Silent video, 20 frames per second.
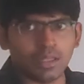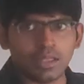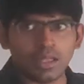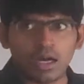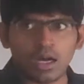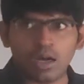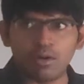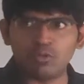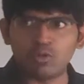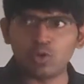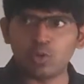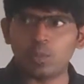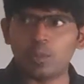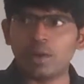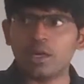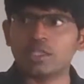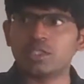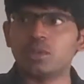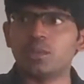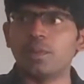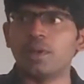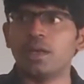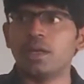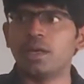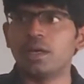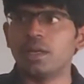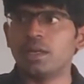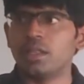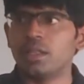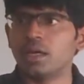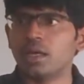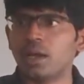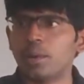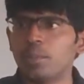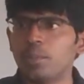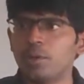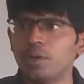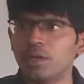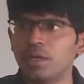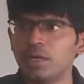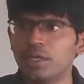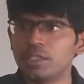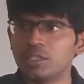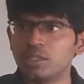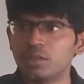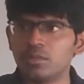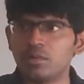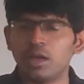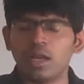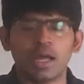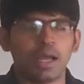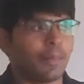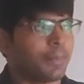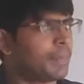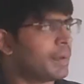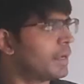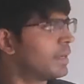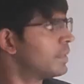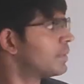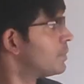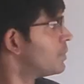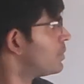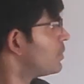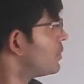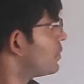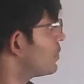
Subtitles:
In the half duplex manner, the communication will happen.